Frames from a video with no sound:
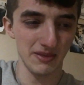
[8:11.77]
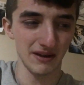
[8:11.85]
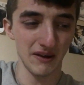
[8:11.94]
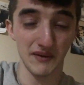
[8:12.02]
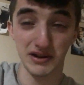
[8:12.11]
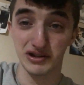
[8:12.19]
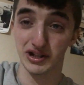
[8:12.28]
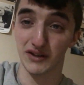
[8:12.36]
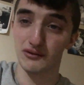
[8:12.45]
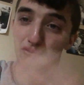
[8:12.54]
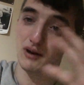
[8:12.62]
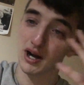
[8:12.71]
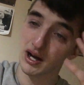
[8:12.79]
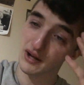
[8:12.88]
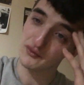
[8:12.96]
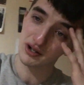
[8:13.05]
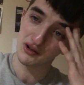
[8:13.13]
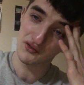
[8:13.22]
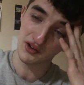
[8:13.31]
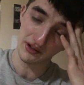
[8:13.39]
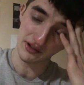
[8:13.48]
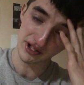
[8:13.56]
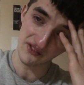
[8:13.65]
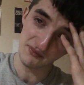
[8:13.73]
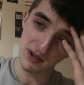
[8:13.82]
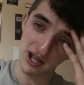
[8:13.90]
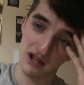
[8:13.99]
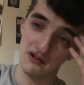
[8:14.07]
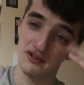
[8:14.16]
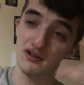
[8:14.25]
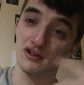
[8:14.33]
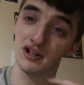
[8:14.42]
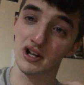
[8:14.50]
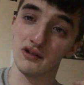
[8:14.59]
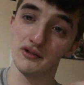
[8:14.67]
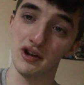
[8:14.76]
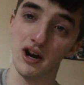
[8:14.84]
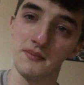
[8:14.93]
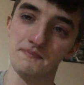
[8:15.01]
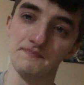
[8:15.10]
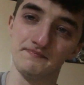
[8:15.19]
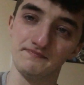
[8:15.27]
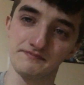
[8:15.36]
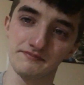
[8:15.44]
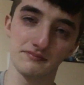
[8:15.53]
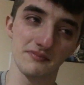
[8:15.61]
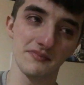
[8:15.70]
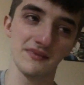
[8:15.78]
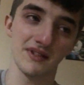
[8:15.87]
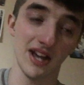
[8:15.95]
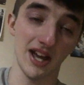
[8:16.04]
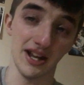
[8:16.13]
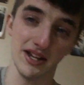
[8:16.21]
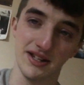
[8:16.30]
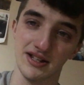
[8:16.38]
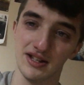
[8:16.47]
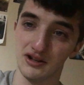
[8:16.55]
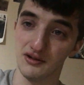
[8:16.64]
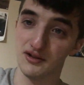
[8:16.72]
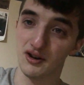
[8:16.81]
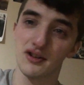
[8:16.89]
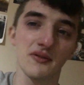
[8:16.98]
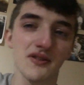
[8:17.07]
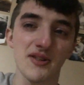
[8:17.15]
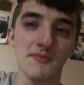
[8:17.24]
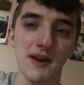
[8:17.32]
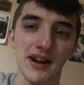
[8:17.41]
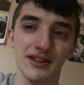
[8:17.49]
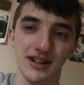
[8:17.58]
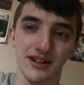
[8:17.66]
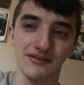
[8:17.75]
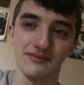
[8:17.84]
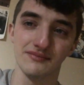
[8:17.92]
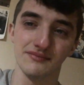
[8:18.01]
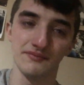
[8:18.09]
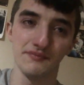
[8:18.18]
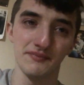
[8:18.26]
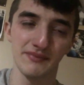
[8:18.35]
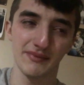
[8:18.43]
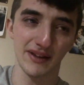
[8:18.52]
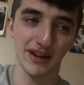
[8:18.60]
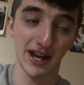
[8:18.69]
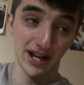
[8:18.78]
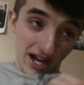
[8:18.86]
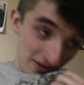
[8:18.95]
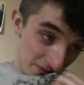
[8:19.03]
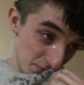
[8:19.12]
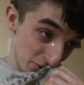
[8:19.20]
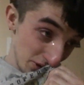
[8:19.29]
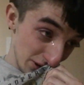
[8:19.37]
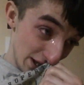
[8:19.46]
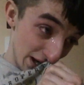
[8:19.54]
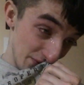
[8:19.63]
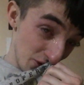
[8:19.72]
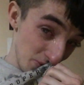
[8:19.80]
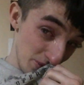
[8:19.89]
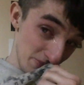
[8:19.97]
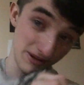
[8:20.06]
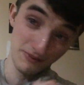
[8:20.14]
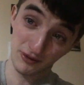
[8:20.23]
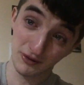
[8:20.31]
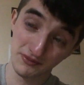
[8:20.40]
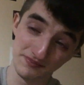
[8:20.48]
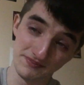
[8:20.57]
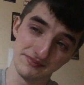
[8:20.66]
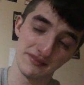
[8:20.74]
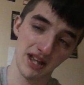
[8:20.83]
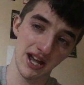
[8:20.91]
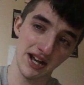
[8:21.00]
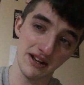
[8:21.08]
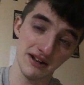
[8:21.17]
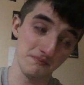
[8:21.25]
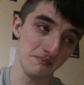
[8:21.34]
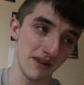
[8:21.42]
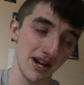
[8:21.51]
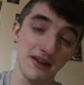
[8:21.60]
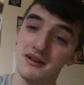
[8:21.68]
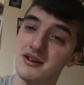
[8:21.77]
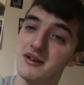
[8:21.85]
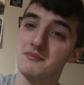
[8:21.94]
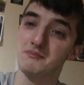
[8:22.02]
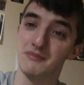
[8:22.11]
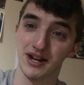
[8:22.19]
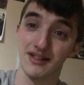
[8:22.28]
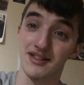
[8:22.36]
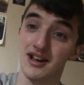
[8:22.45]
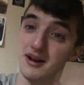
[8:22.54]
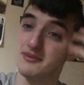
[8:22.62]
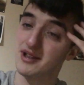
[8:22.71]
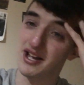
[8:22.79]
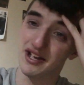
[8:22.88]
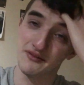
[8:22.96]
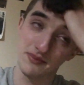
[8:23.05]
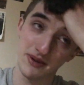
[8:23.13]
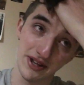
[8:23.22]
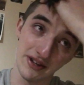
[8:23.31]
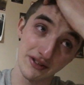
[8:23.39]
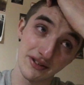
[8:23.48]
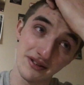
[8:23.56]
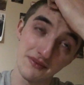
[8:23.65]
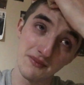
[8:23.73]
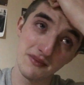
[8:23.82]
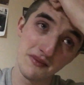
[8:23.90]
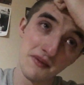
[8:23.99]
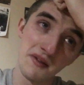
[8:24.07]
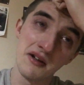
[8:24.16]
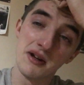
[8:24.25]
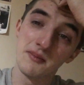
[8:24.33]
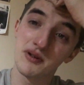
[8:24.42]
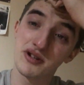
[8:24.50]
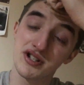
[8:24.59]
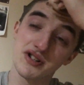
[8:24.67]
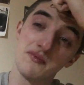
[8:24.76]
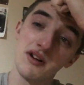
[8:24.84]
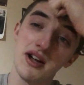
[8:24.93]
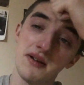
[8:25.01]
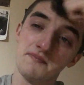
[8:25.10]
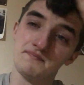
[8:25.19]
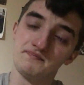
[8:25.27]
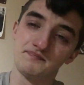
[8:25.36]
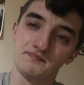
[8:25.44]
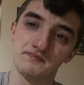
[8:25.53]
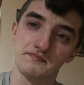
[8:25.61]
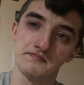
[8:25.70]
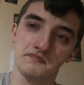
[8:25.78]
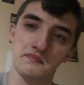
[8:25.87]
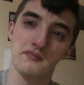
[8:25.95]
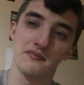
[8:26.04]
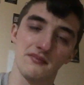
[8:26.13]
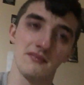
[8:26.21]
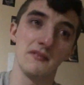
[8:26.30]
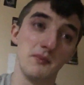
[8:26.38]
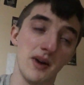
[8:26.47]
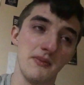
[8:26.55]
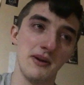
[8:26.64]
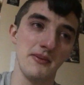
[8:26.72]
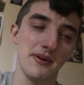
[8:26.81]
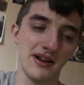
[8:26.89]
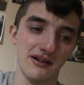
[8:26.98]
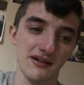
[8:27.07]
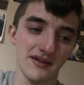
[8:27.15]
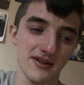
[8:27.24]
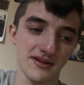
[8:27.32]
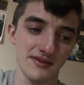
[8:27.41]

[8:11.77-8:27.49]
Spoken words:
Eventually, after a while, you felt enough pain, you start to go numb, and you start to expect it. And I've put a lot of hope in people, and many, many times I've been pushed away by my parents,